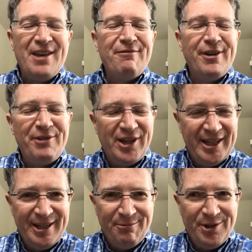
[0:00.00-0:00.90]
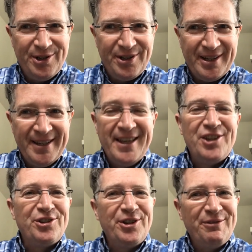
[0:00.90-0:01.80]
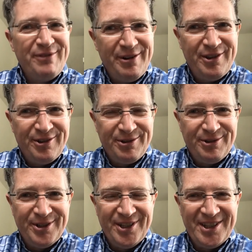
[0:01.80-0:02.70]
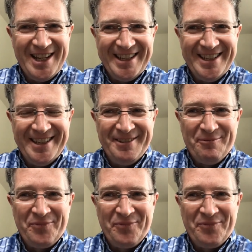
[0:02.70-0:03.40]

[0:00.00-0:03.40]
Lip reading: Very clear work, showing a very thorough understanding.